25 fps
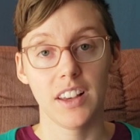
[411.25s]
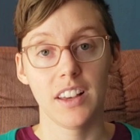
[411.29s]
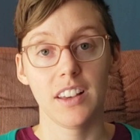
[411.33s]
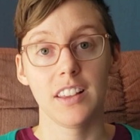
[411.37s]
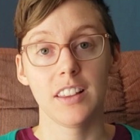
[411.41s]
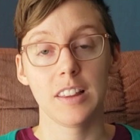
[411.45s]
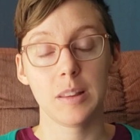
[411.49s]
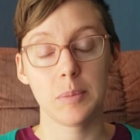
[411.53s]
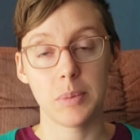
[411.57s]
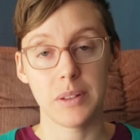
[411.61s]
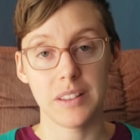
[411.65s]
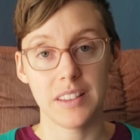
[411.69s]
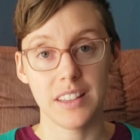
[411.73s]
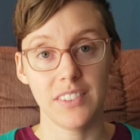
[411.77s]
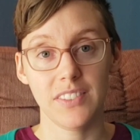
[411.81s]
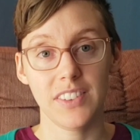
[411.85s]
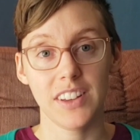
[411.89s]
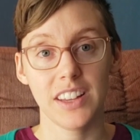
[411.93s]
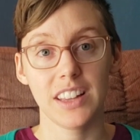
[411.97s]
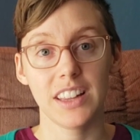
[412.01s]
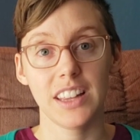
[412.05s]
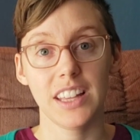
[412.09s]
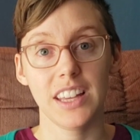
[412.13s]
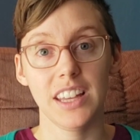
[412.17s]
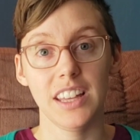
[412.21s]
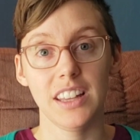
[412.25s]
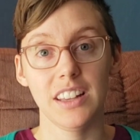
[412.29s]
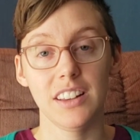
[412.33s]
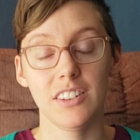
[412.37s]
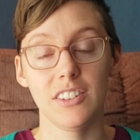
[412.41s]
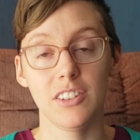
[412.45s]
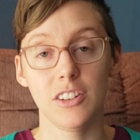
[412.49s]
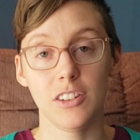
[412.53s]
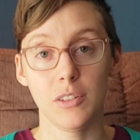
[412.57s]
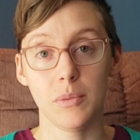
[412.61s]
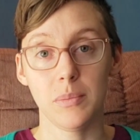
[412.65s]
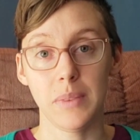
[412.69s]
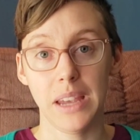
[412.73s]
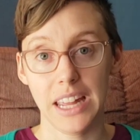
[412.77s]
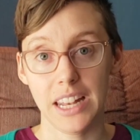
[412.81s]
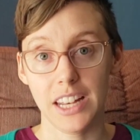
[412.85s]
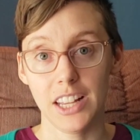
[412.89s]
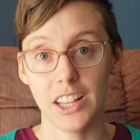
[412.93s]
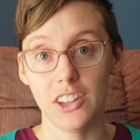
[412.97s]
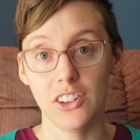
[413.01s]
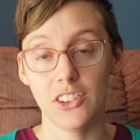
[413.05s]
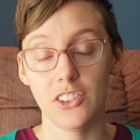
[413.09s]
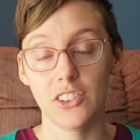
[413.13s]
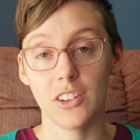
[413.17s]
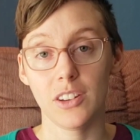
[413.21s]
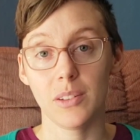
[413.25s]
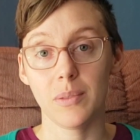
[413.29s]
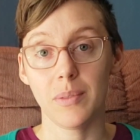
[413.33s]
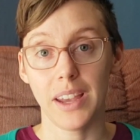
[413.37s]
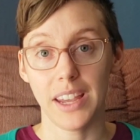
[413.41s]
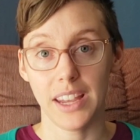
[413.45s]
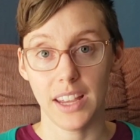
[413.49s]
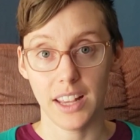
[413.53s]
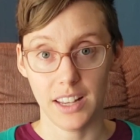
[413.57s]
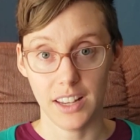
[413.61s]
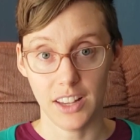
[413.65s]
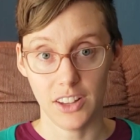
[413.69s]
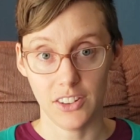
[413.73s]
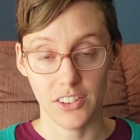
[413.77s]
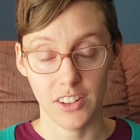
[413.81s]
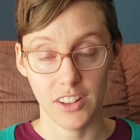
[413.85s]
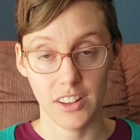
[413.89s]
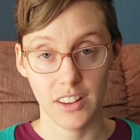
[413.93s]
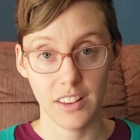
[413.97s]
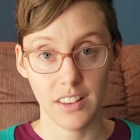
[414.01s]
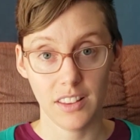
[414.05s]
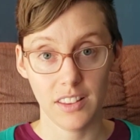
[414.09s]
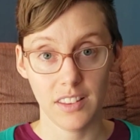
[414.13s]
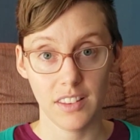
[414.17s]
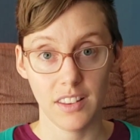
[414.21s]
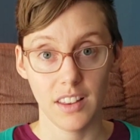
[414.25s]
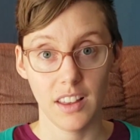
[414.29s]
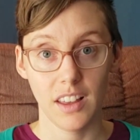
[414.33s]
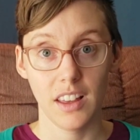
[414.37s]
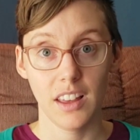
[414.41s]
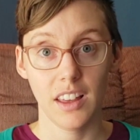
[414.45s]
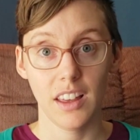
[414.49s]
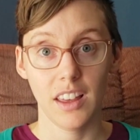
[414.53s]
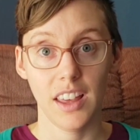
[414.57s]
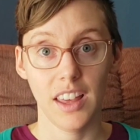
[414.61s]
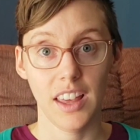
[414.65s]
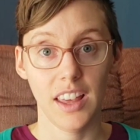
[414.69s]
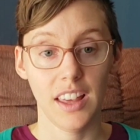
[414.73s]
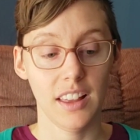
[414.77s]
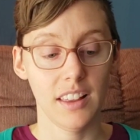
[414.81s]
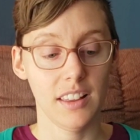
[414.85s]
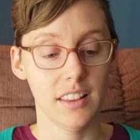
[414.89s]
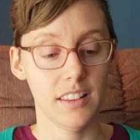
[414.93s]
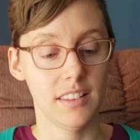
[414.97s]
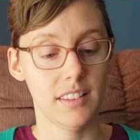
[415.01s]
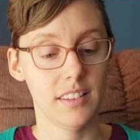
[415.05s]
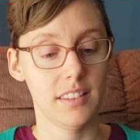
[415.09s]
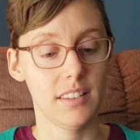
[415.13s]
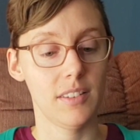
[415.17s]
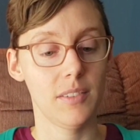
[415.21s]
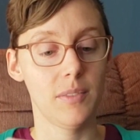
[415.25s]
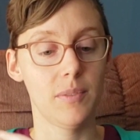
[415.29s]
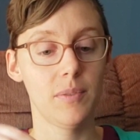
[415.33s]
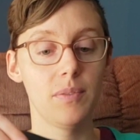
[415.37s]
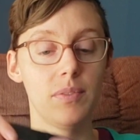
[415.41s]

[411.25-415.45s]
specifically to manage my conditions is